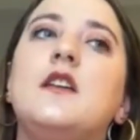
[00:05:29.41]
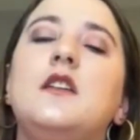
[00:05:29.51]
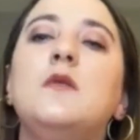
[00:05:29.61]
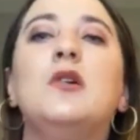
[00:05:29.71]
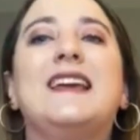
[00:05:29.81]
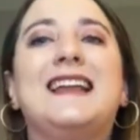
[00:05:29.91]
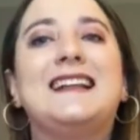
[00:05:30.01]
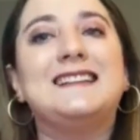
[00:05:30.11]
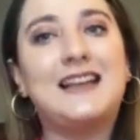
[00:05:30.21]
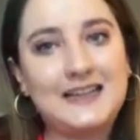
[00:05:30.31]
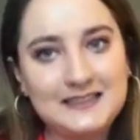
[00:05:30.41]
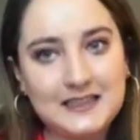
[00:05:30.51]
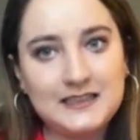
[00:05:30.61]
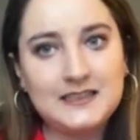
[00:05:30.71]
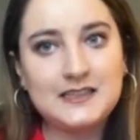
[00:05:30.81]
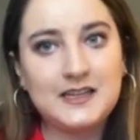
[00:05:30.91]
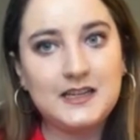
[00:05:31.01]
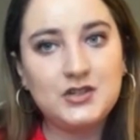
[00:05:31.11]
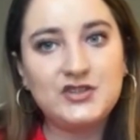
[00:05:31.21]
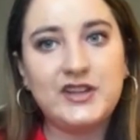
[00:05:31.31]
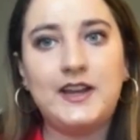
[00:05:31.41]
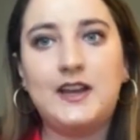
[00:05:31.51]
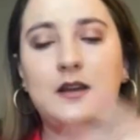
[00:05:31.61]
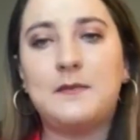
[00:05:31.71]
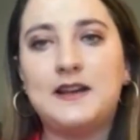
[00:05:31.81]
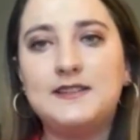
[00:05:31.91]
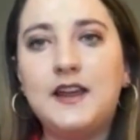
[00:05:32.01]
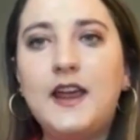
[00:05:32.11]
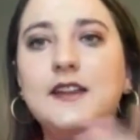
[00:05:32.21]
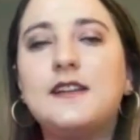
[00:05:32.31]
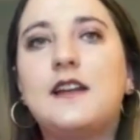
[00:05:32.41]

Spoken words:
you will get a license to teach in my state,